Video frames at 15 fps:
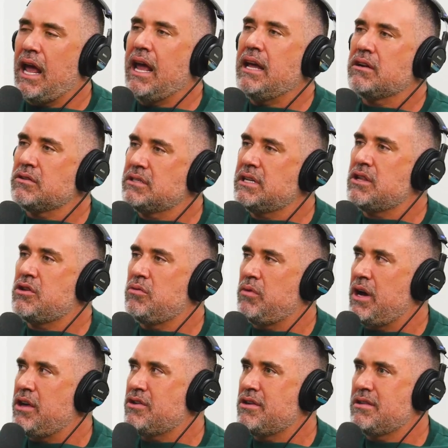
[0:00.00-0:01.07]
handled
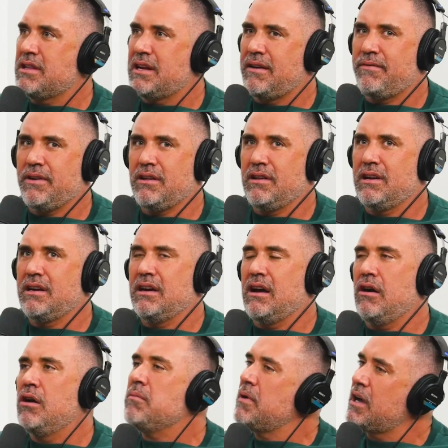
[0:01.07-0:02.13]
situations and I felt like,
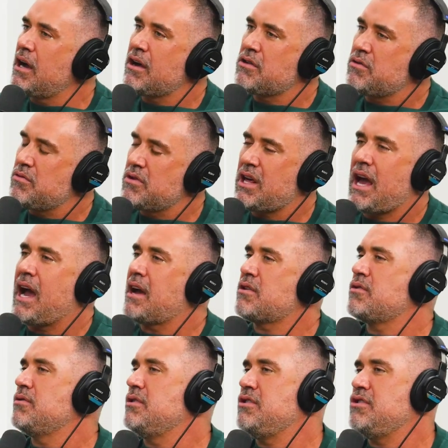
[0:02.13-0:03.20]
oh my gosh, there was actually